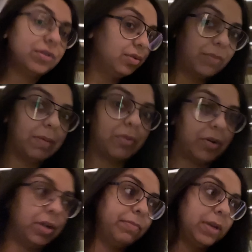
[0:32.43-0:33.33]
do my
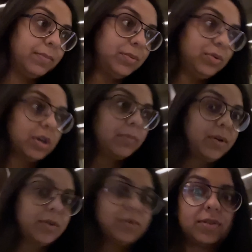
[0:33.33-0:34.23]
morning pet puja uh-huh.
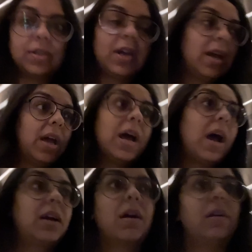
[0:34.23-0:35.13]
because
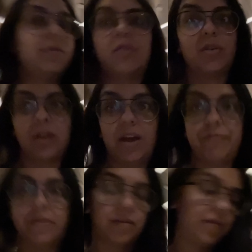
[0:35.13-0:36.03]
i can't not have
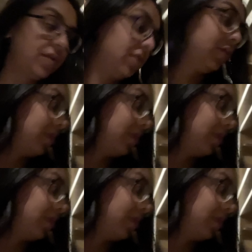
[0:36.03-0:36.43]
breakfast you